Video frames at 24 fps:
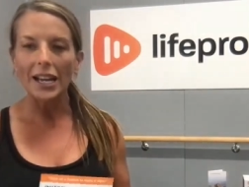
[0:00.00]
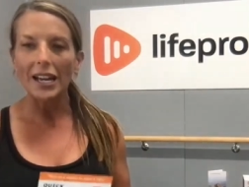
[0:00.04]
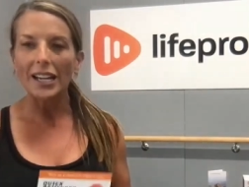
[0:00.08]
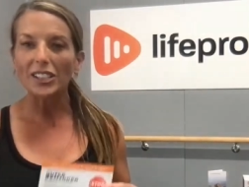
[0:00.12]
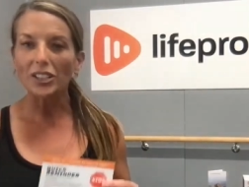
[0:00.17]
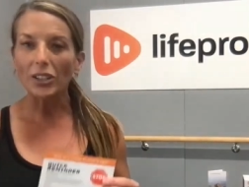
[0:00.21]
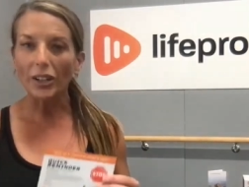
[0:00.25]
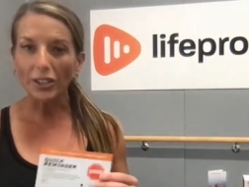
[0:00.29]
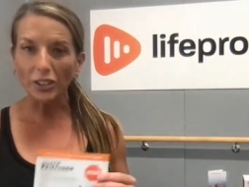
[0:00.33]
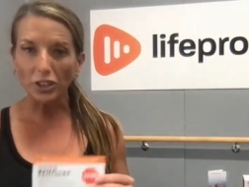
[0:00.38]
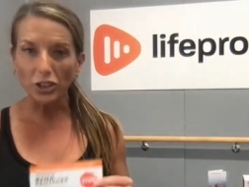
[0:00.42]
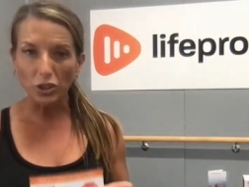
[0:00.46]

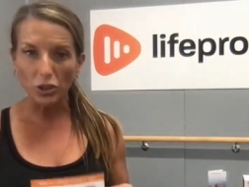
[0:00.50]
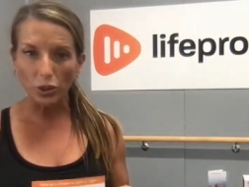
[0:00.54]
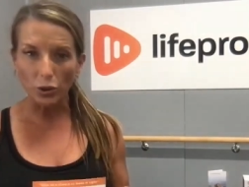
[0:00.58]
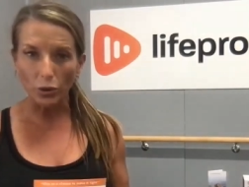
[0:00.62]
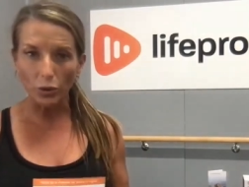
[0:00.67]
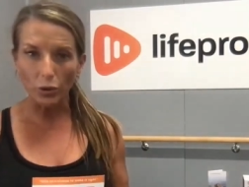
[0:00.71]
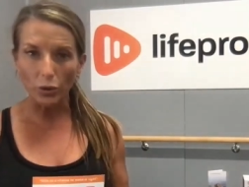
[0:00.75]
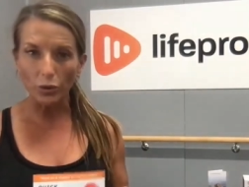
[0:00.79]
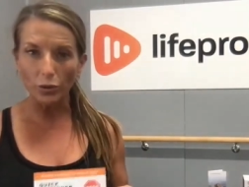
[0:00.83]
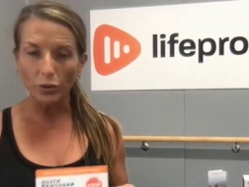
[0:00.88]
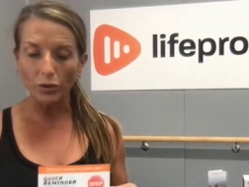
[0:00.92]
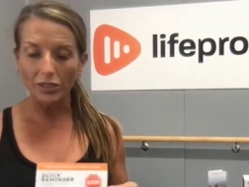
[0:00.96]
Talk to
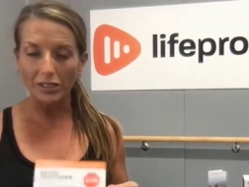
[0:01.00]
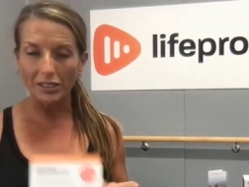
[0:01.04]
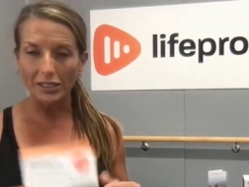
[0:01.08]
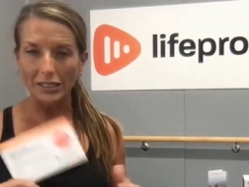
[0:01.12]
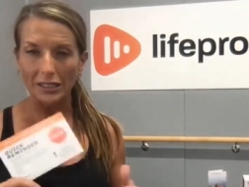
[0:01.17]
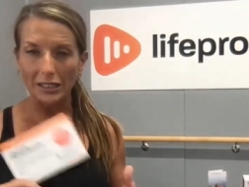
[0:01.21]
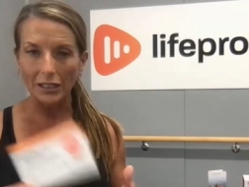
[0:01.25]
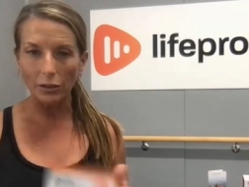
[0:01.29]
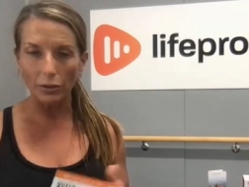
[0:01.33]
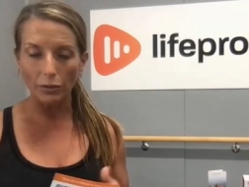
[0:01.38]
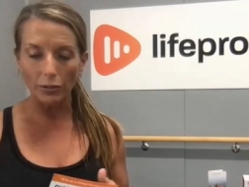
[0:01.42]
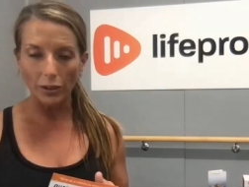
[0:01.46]
Joel, who is the
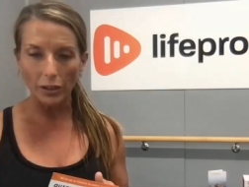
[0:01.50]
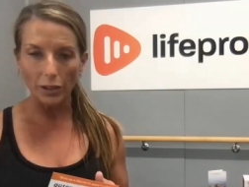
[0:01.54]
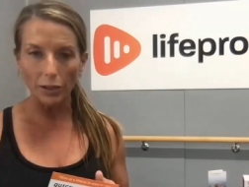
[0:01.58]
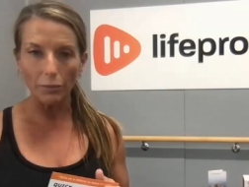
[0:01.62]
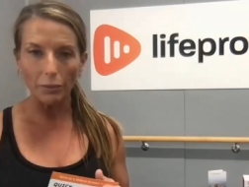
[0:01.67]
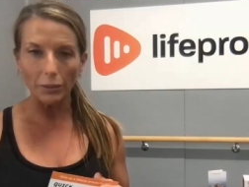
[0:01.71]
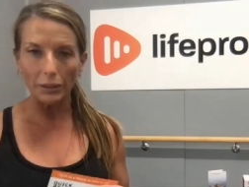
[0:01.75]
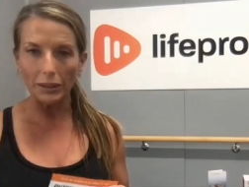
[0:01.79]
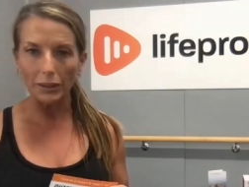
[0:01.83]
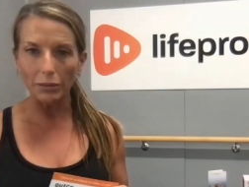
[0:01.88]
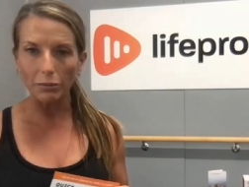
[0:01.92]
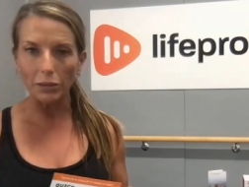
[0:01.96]
CEO of our
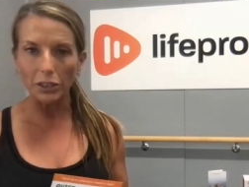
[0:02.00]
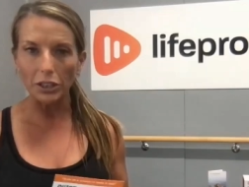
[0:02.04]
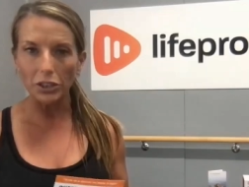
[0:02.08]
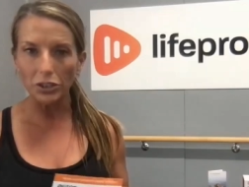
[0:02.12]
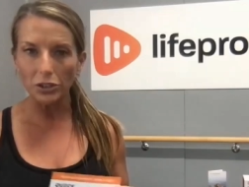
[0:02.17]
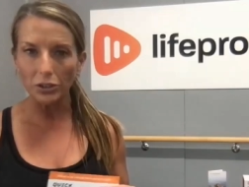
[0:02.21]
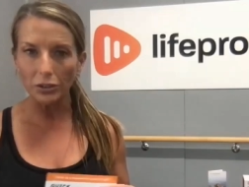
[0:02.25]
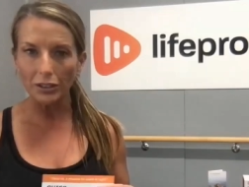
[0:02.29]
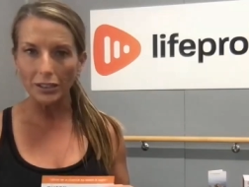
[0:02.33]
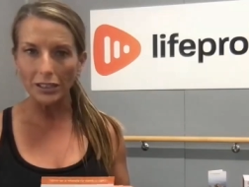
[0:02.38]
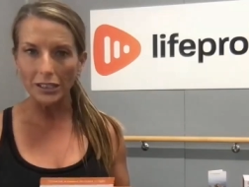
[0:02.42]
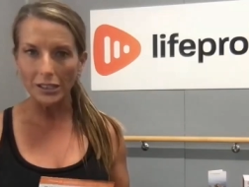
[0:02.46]
company, and make
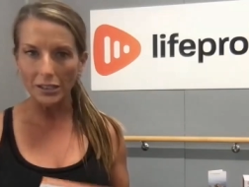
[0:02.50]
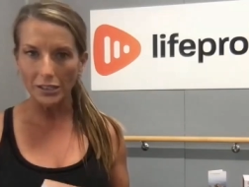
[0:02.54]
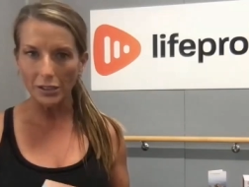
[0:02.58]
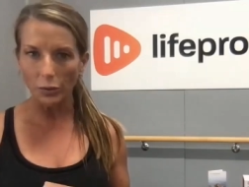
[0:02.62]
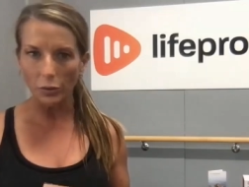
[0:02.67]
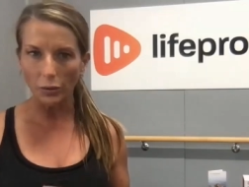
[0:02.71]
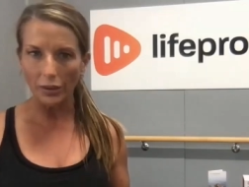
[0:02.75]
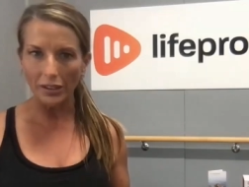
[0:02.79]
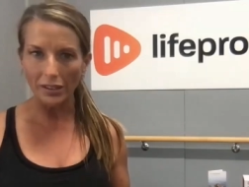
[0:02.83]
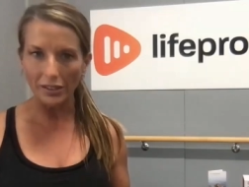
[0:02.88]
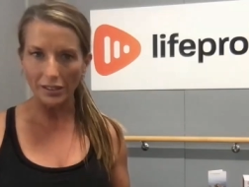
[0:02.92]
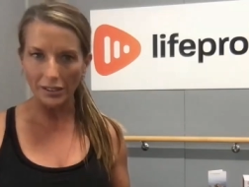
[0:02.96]
sure that he's
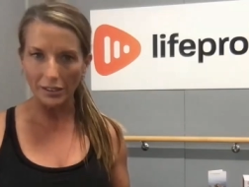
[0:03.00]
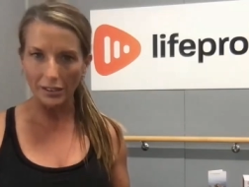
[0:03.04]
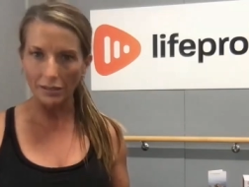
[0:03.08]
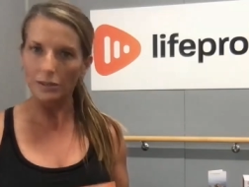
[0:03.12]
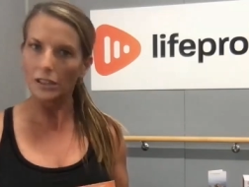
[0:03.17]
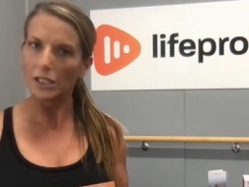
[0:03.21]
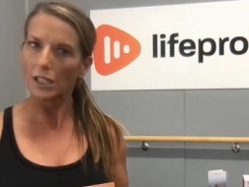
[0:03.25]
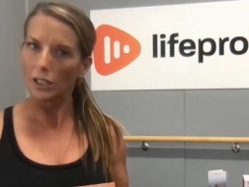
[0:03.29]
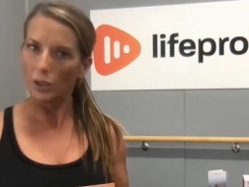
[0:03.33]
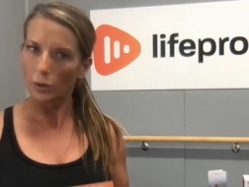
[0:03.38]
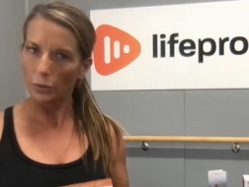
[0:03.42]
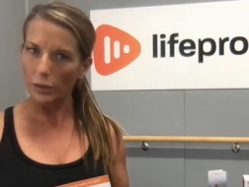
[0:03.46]
aware that
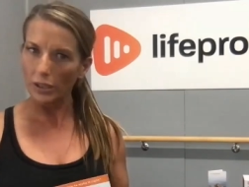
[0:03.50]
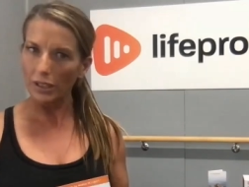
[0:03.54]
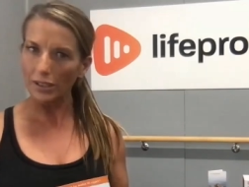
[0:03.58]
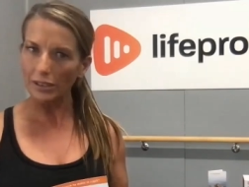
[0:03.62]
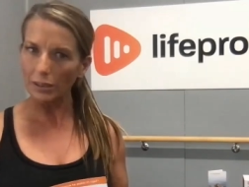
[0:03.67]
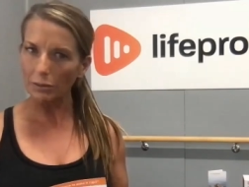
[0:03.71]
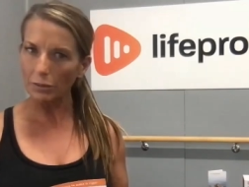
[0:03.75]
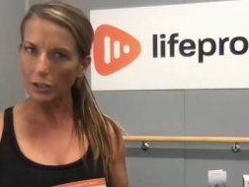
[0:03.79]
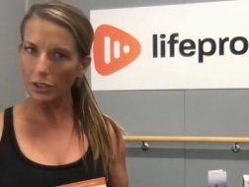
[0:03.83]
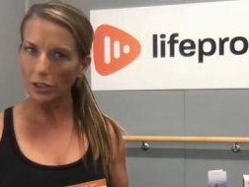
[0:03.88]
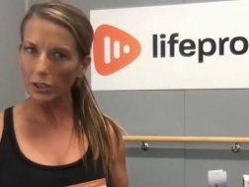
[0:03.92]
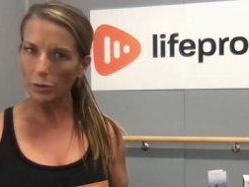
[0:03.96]
we got
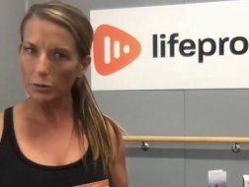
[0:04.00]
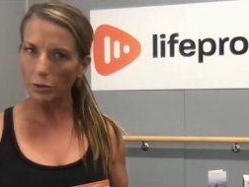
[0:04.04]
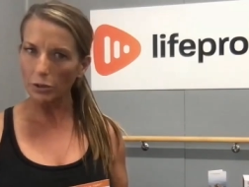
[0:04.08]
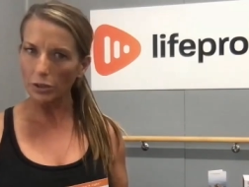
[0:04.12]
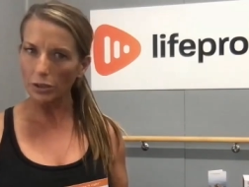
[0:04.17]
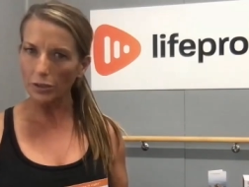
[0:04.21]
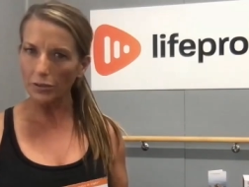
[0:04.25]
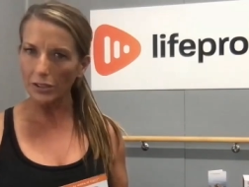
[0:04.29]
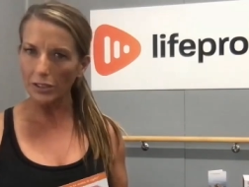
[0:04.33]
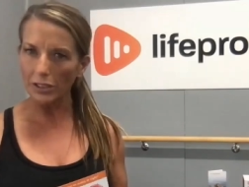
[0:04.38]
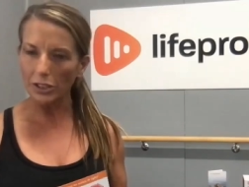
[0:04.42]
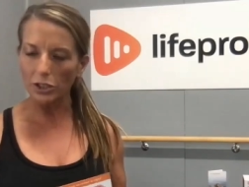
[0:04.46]
some customer
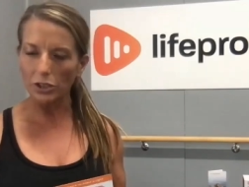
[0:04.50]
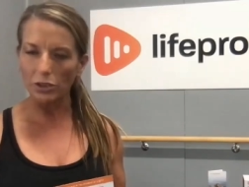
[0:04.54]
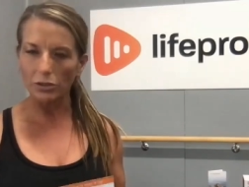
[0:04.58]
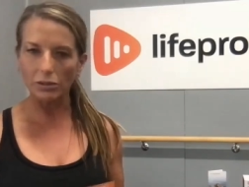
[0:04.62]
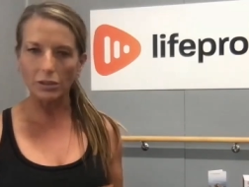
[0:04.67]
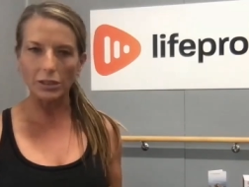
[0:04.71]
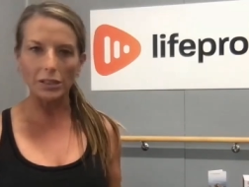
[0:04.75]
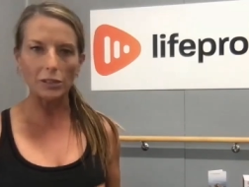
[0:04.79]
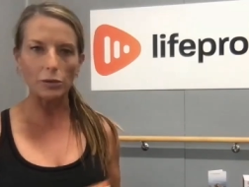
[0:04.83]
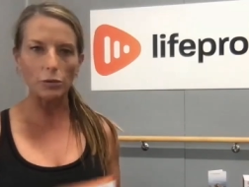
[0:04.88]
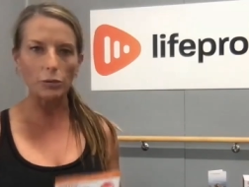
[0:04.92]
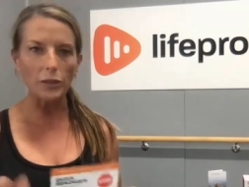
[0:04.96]
service issues,
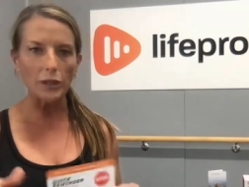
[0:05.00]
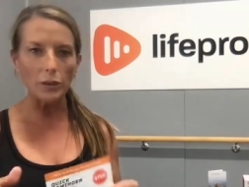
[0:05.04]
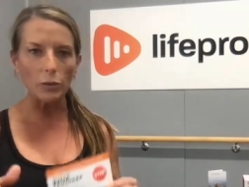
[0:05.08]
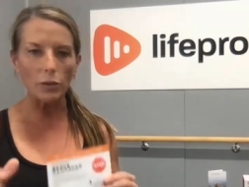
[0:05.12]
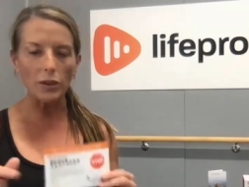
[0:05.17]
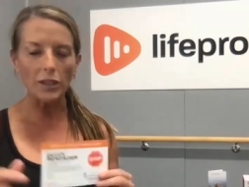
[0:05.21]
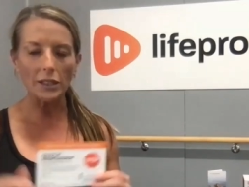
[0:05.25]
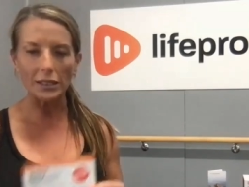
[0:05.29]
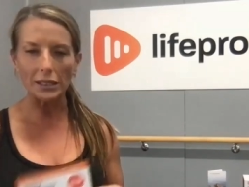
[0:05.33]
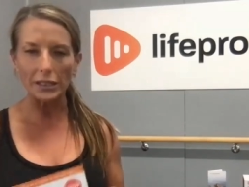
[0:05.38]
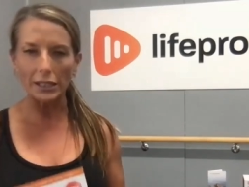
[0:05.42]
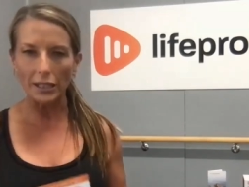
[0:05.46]
because we
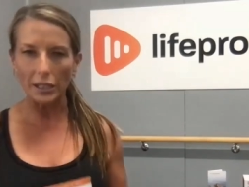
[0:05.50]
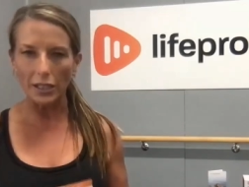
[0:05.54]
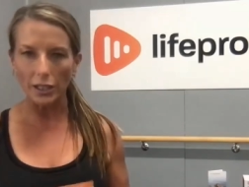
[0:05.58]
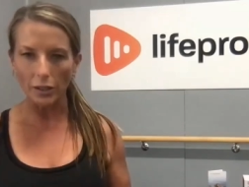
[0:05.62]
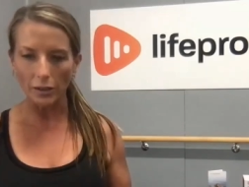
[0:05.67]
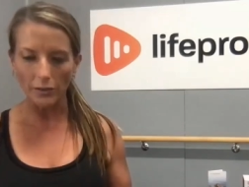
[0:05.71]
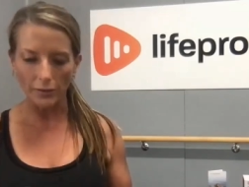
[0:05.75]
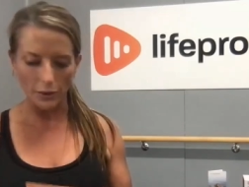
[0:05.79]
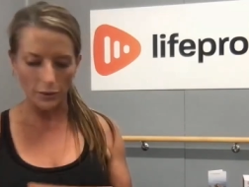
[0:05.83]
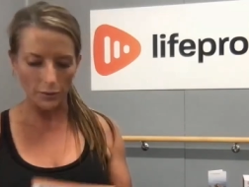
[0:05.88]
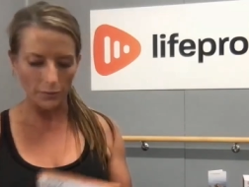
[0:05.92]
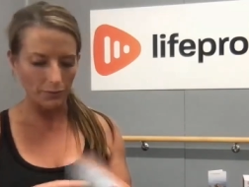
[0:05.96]
want to take care
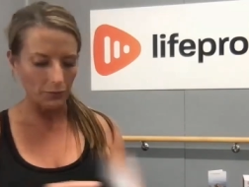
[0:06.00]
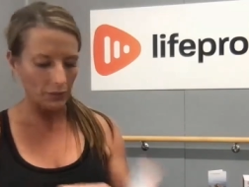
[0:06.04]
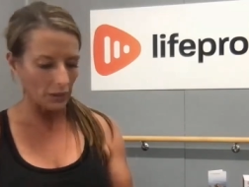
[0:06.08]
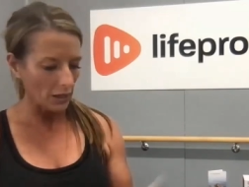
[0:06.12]
of you.